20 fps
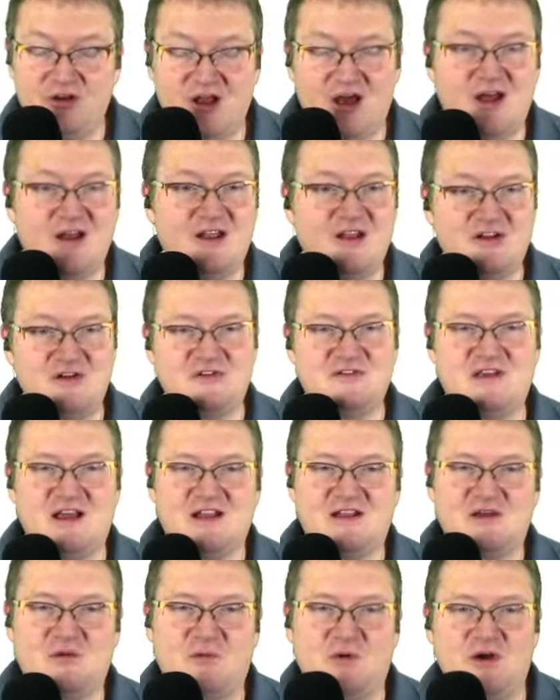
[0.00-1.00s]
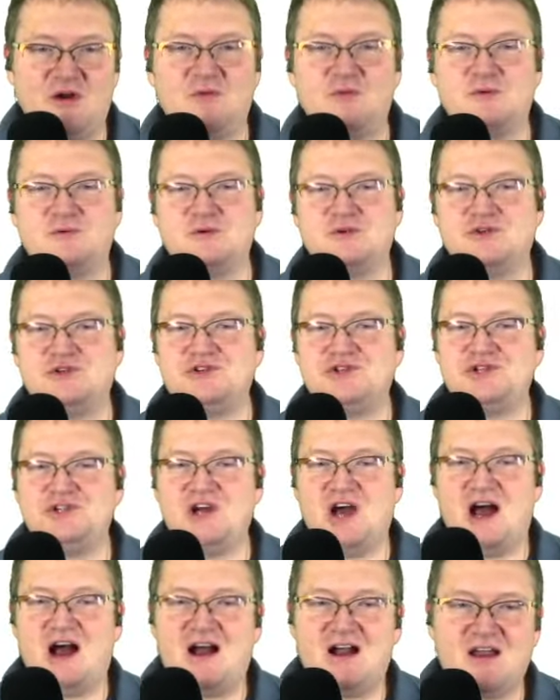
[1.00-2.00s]
non-intersecting word, which was
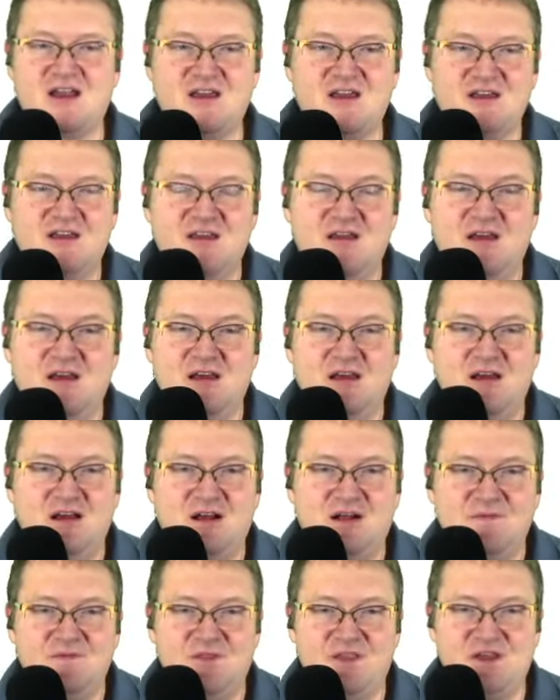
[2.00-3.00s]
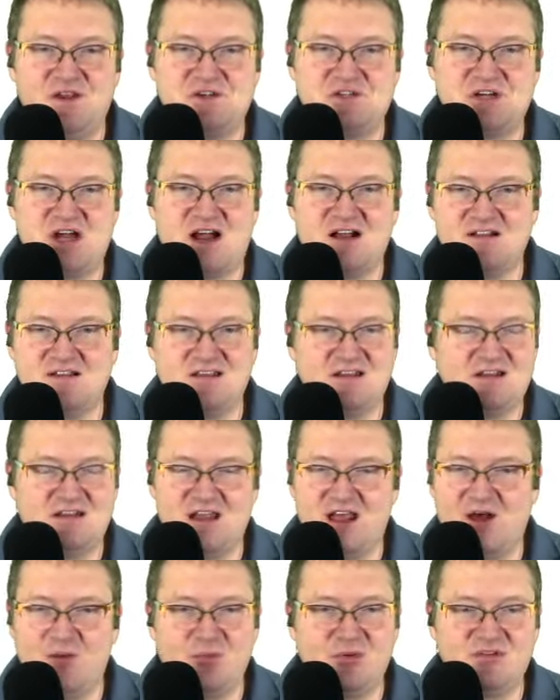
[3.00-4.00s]
shock. And shock didn't
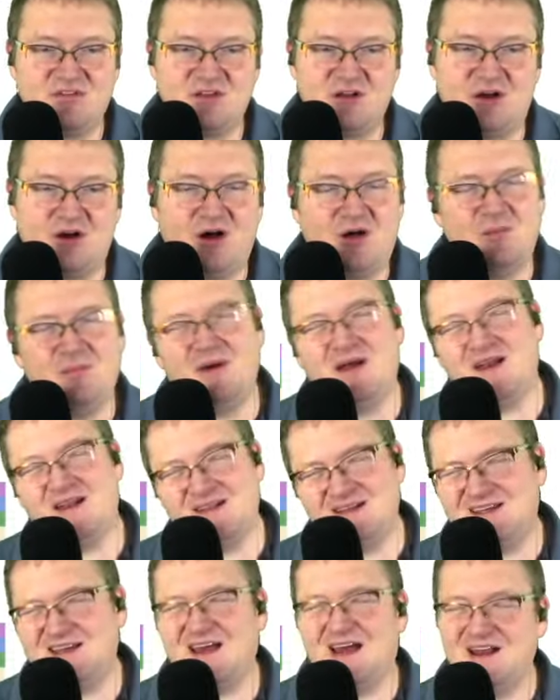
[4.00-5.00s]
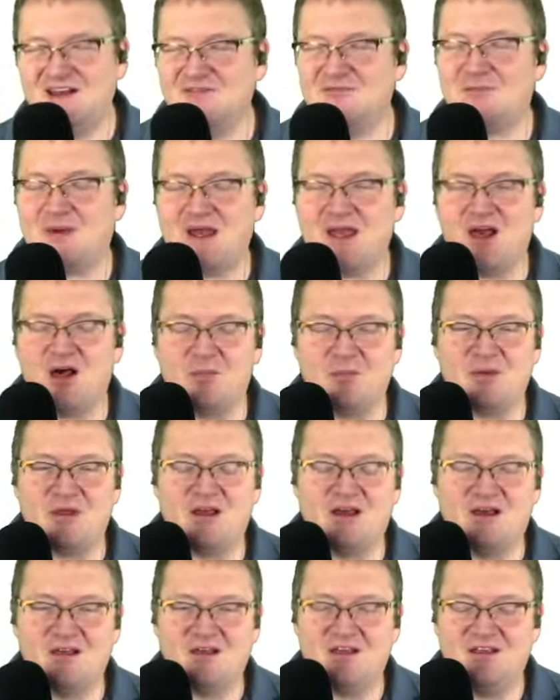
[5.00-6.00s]
help us at all, but kind of by helping
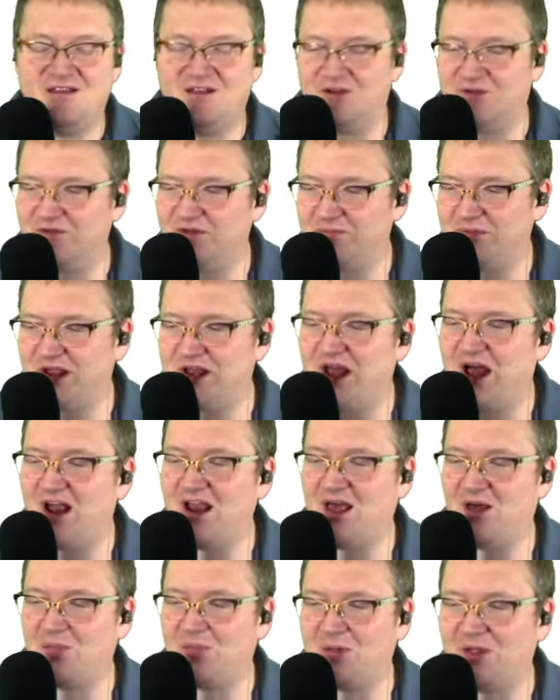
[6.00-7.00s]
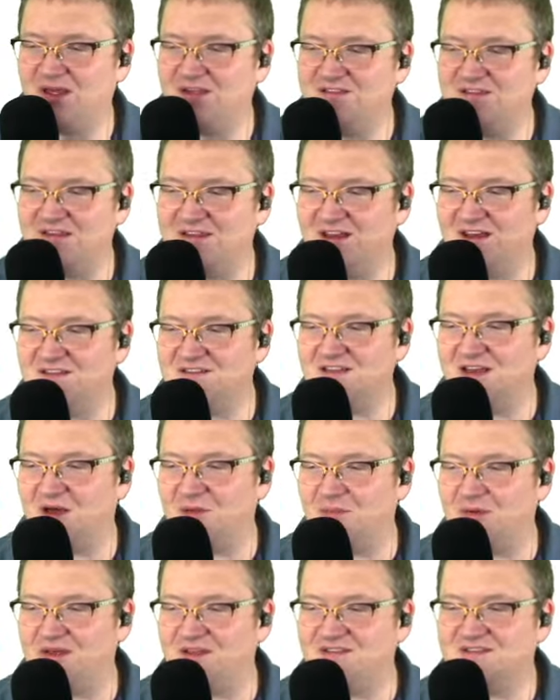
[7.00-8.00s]
us, by not helping us, it does
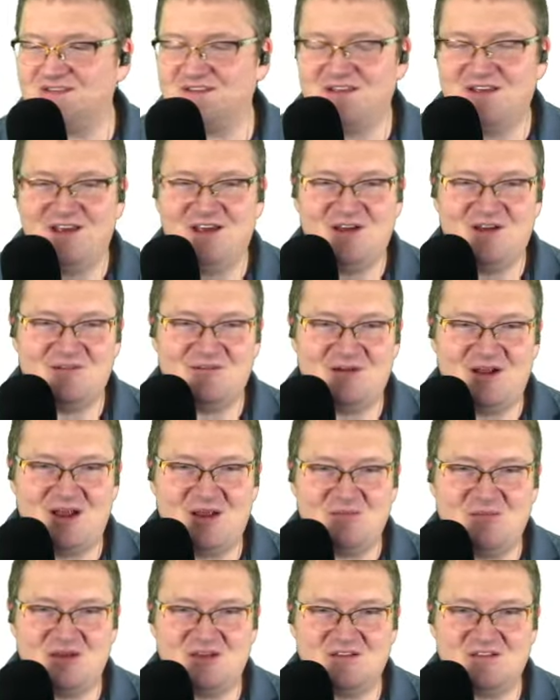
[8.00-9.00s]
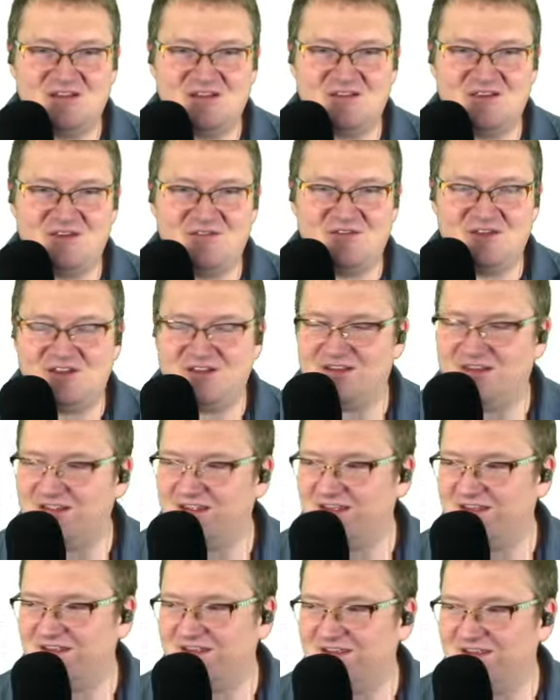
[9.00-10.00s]
help us, right? Because
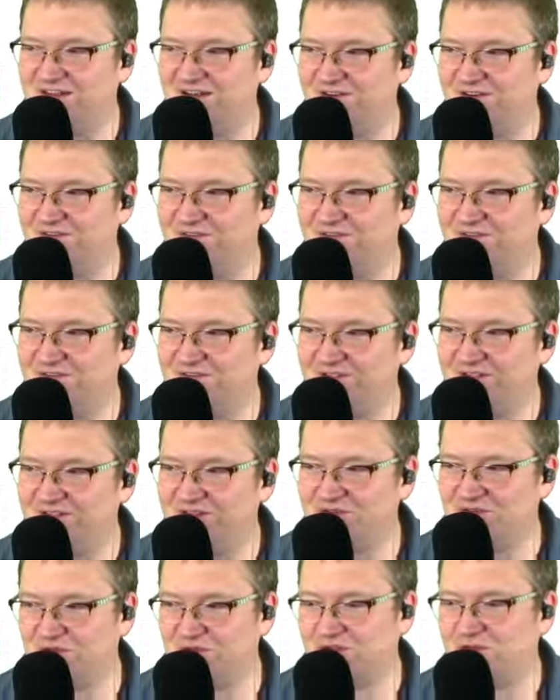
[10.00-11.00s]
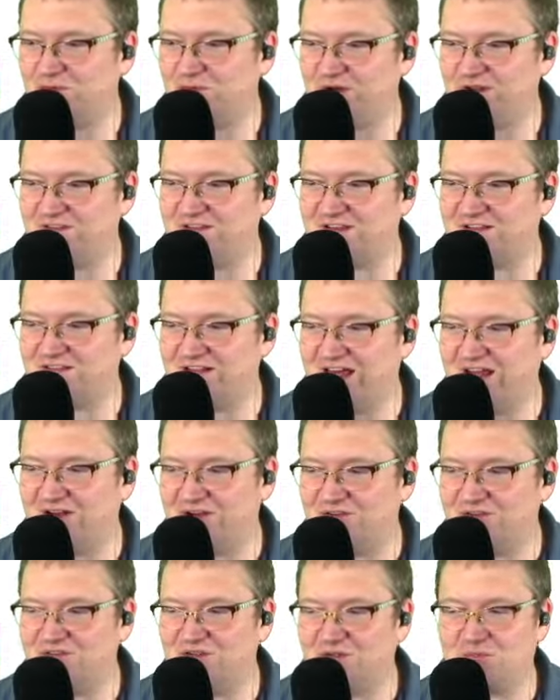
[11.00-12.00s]
there's only 26
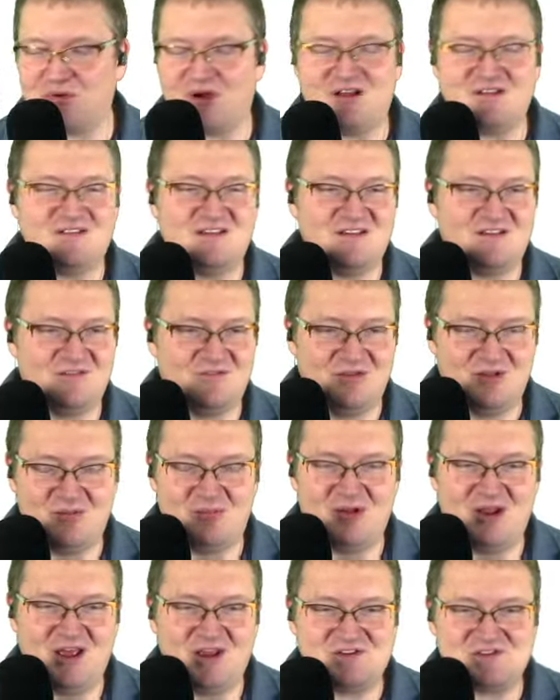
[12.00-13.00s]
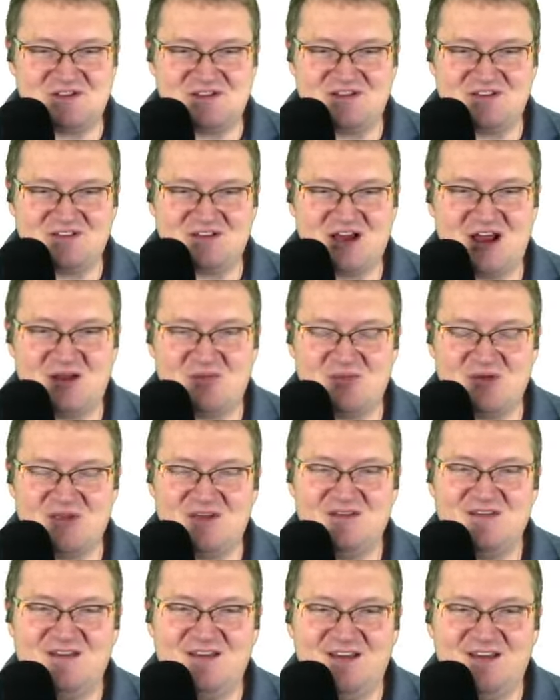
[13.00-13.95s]
letters, so process of elimination, there's got to be